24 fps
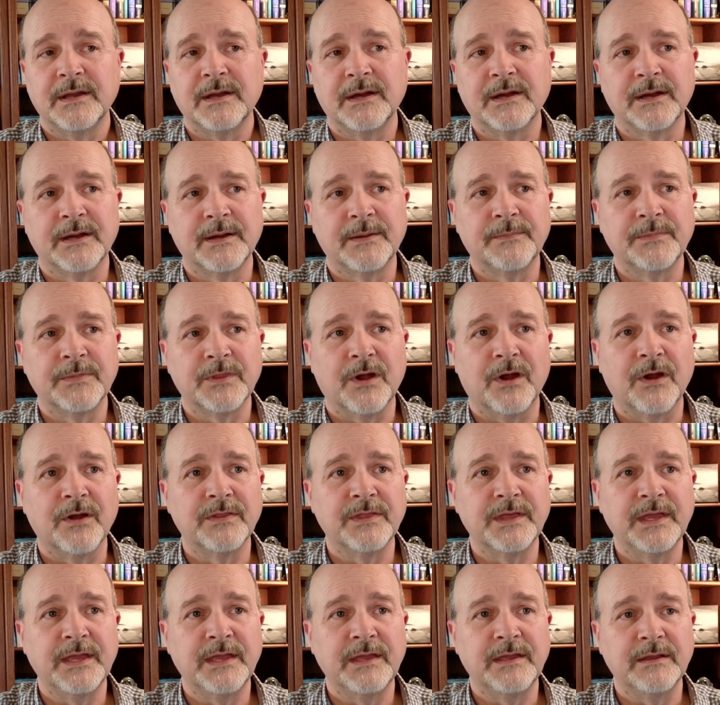Are
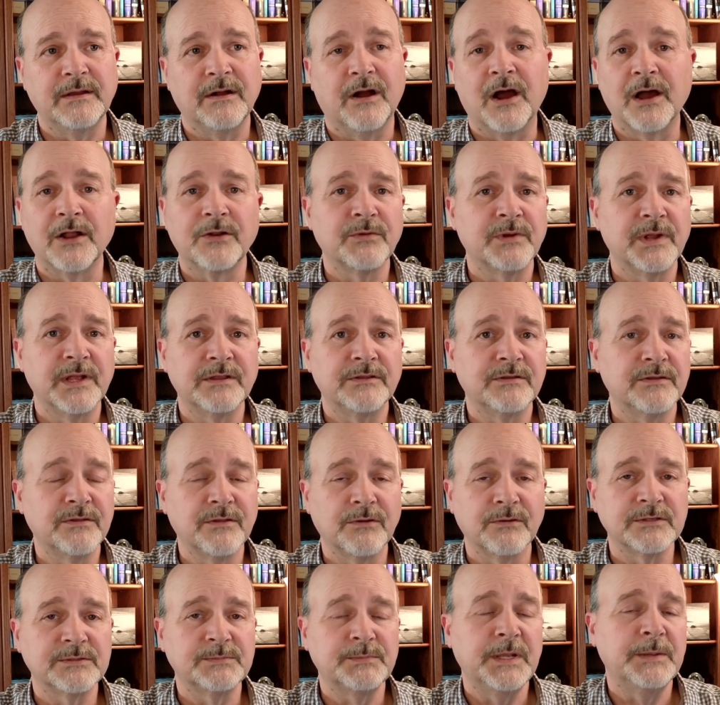they honoring to
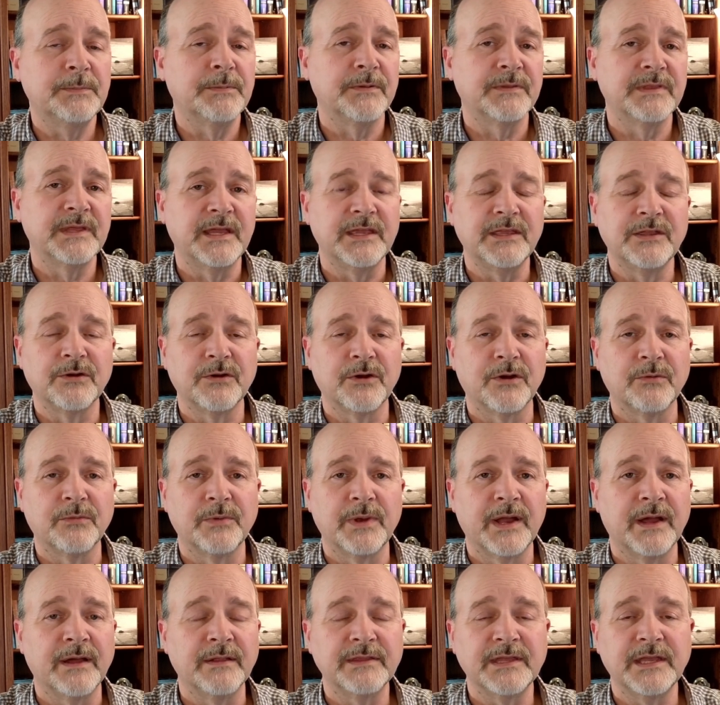those people that you're
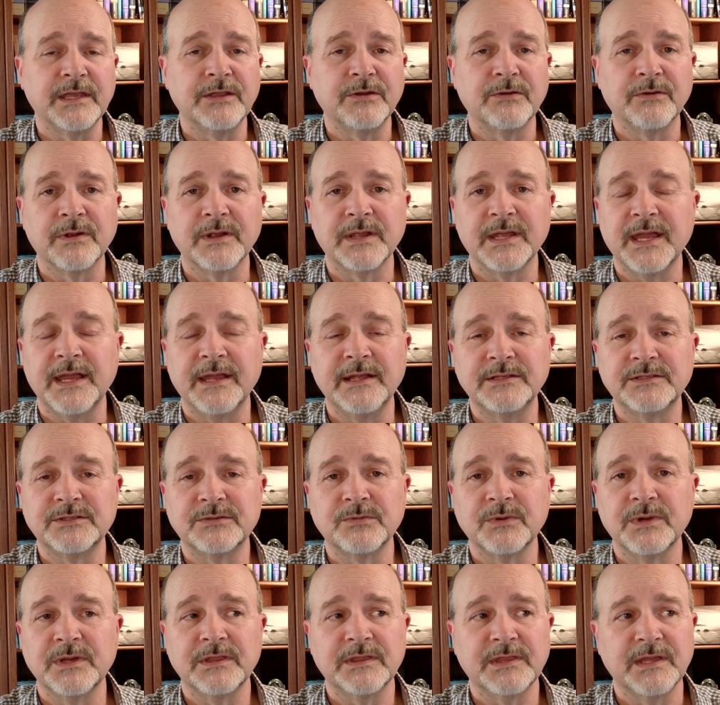around, that you're engaged
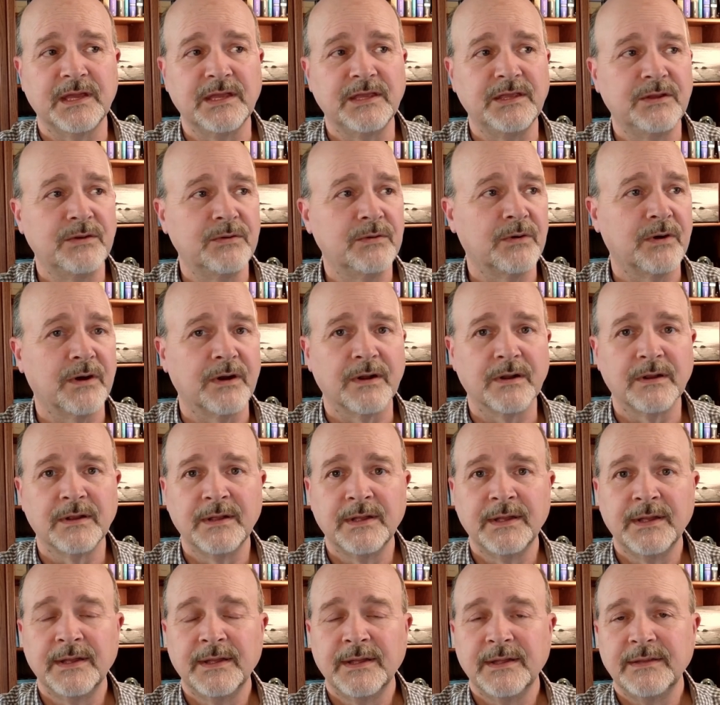with, that you are
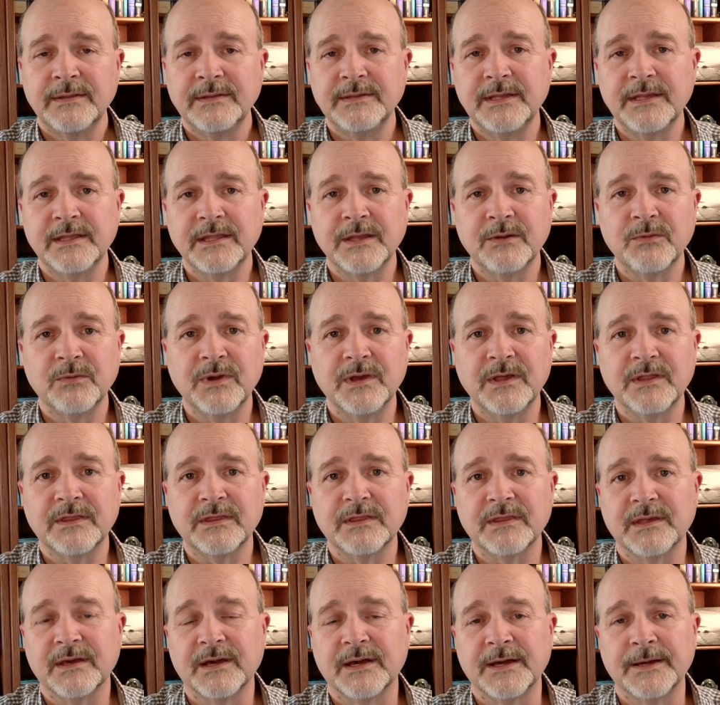dealing
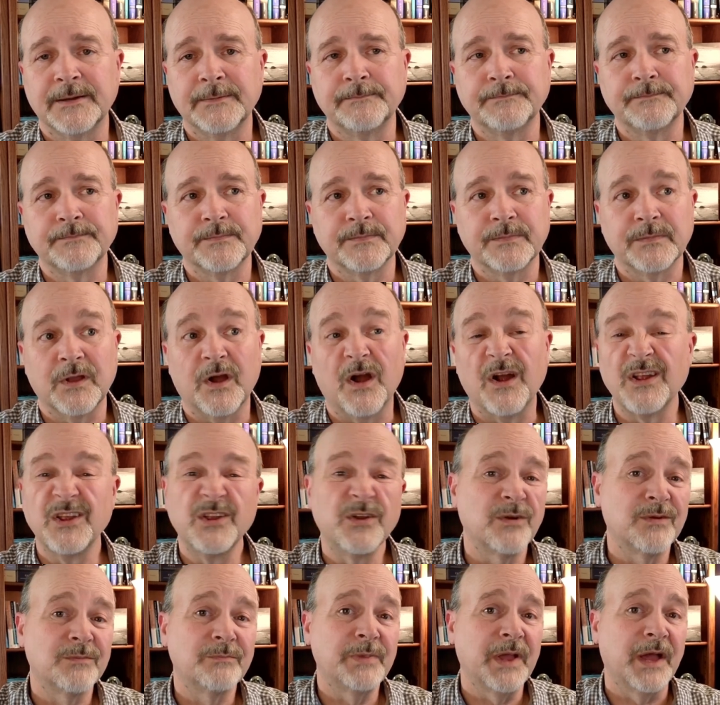with? Are
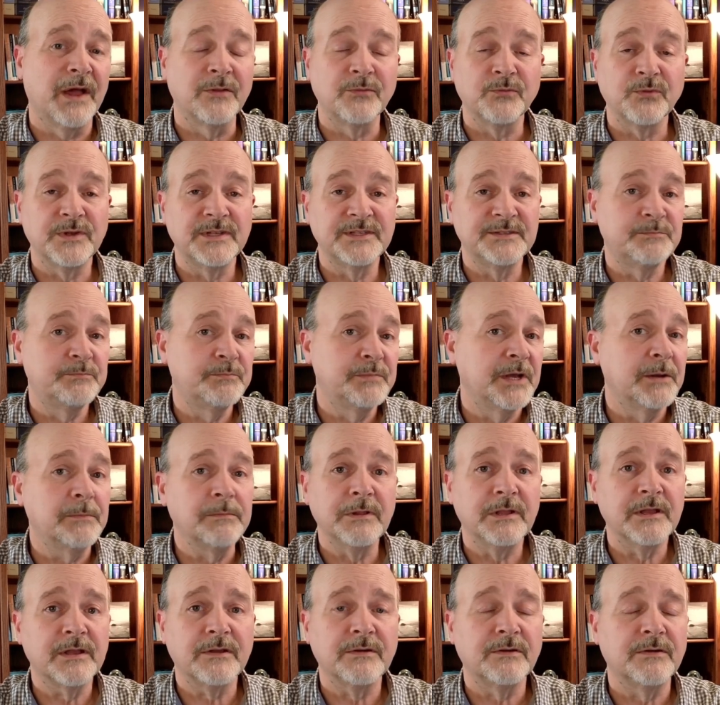your boundaries
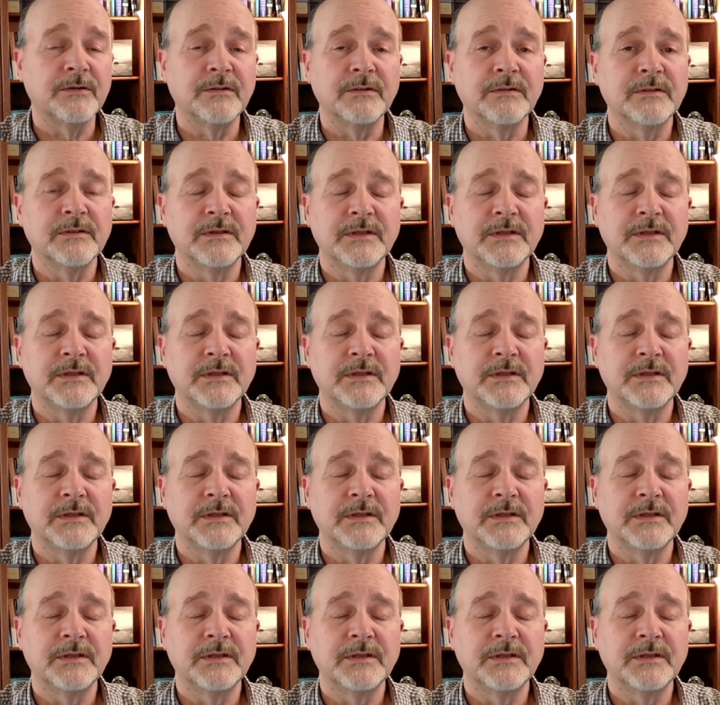biblical?